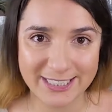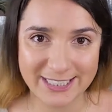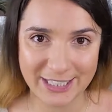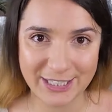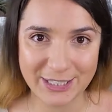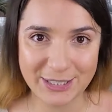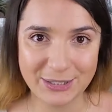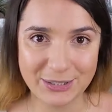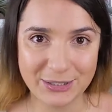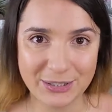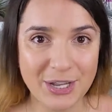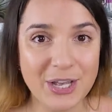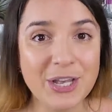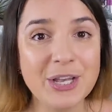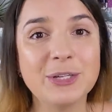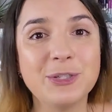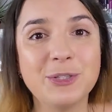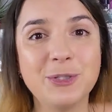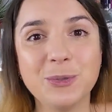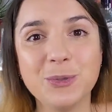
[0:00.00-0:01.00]
dish,
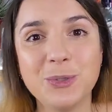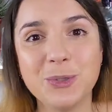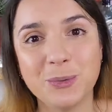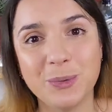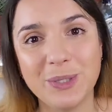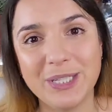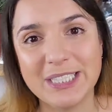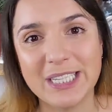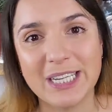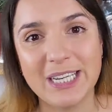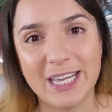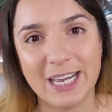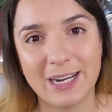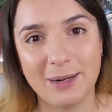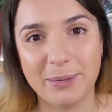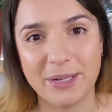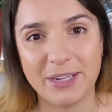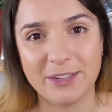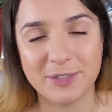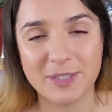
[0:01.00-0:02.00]
do squeeze a
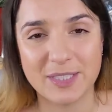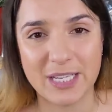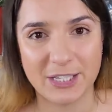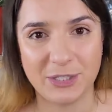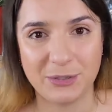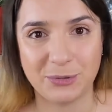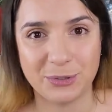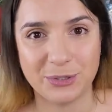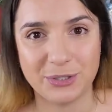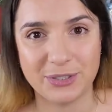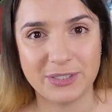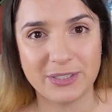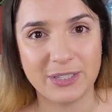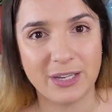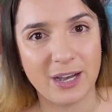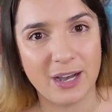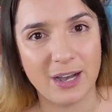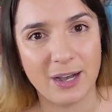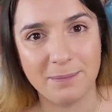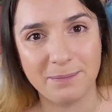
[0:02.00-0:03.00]
little bit of citrus
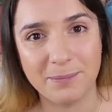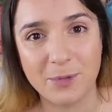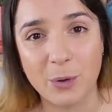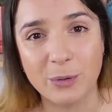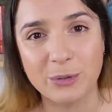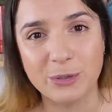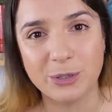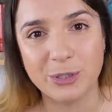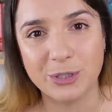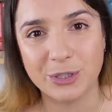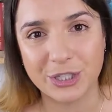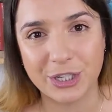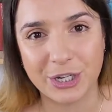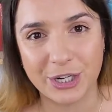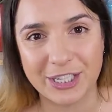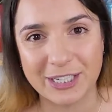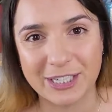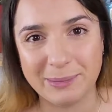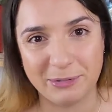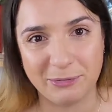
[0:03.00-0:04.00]
onto your
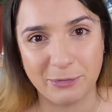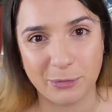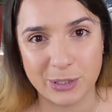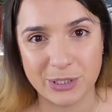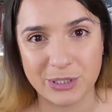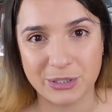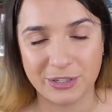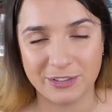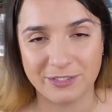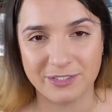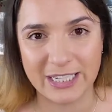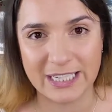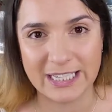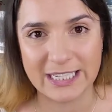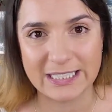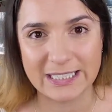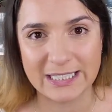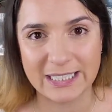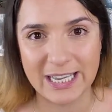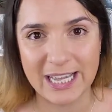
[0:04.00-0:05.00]
curry before serving
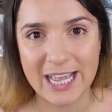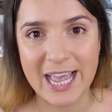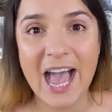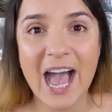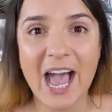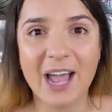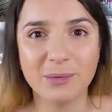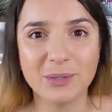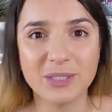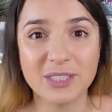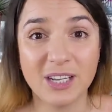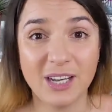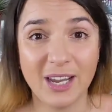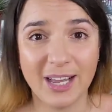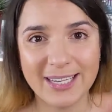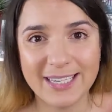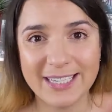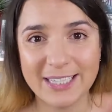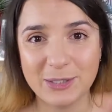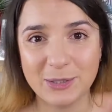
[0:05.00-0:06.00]
it. I was
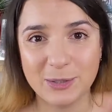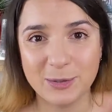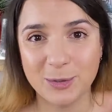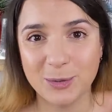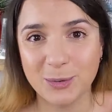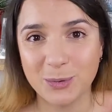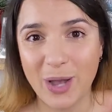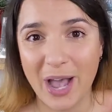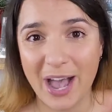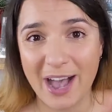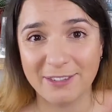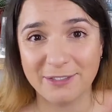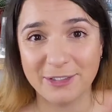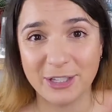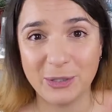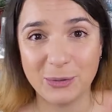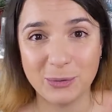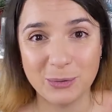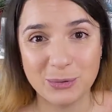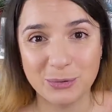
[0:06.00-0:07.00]
lucky to have a
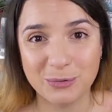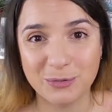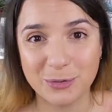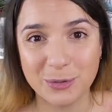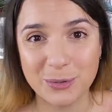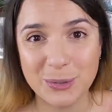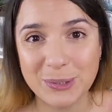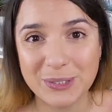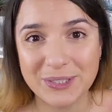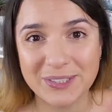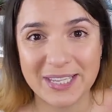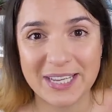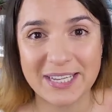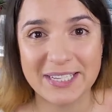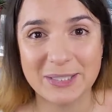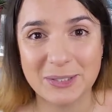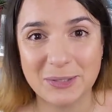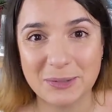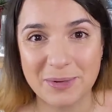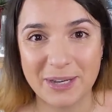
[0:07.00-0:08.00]
yuzu fruit
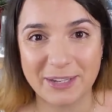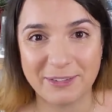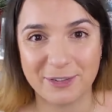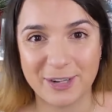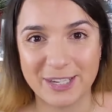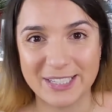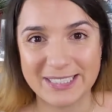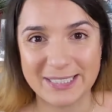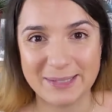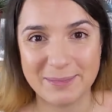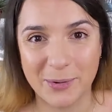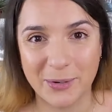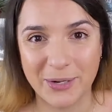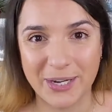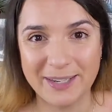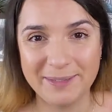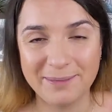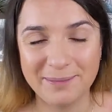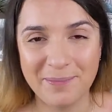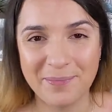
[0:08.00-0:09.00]
thanks to my friend
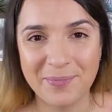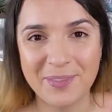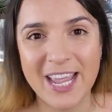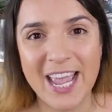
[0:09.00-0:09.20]
Simone,